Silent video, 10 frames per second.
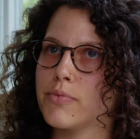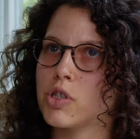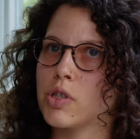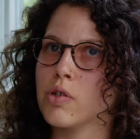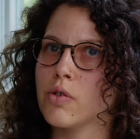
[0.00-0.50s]

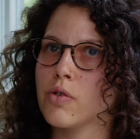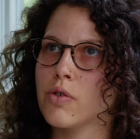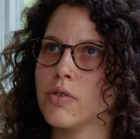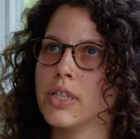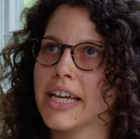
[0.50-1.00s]

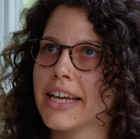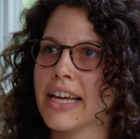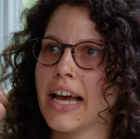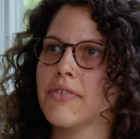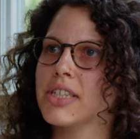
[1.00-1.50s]
so
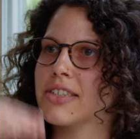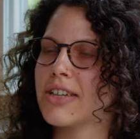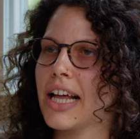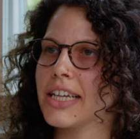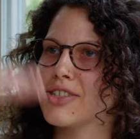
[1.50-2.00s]
they have
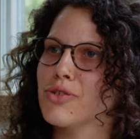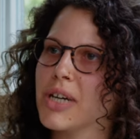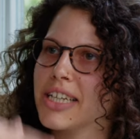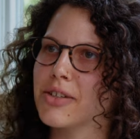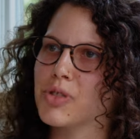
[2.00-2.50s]
this like
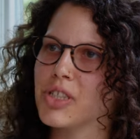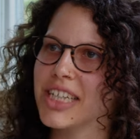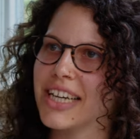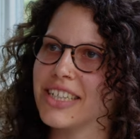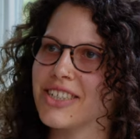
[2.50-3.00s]
two-way
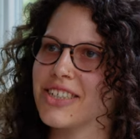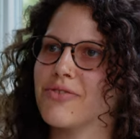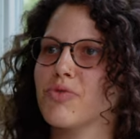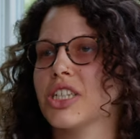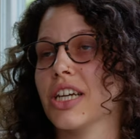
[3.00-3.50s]

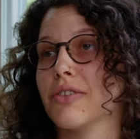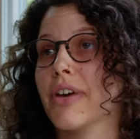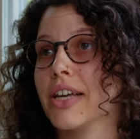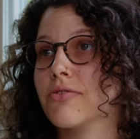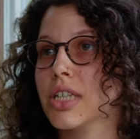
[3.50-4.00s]
communication, which mm I
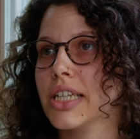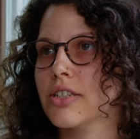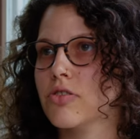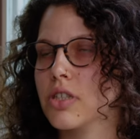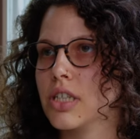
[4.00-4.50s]
found really
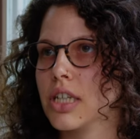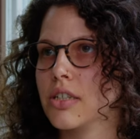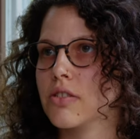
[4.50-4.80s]
interesting.